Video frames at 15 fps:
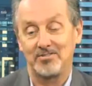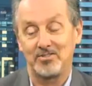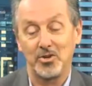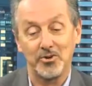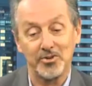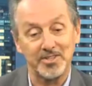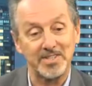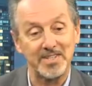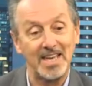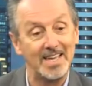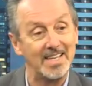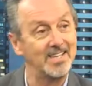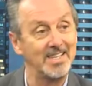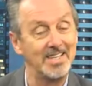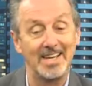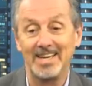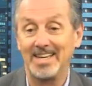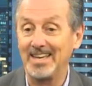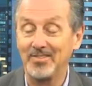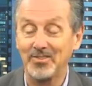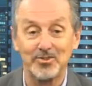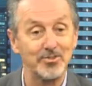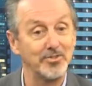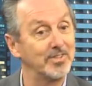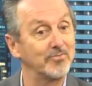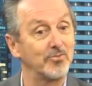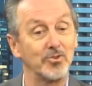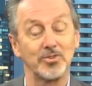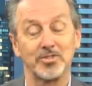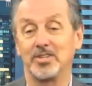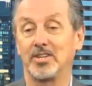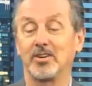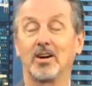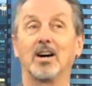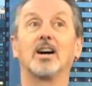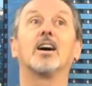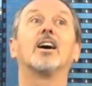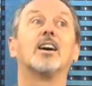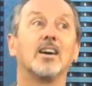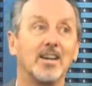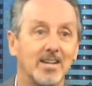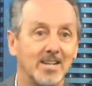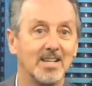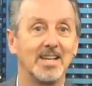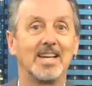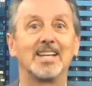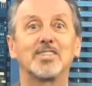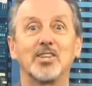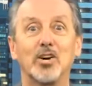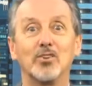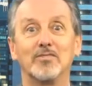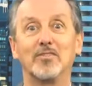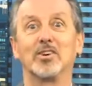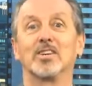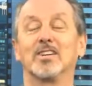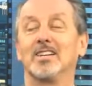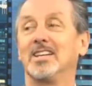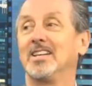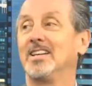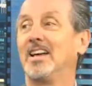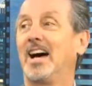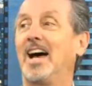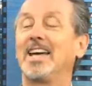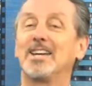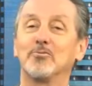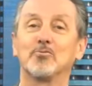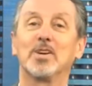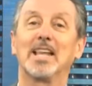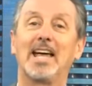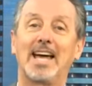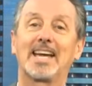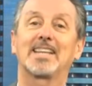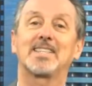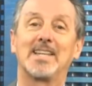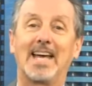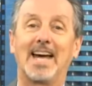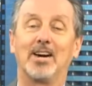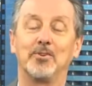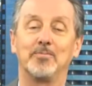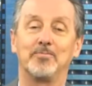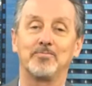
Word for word: Shawn said, you get through divorce and you go, ah, oh, it's over. I can relax now.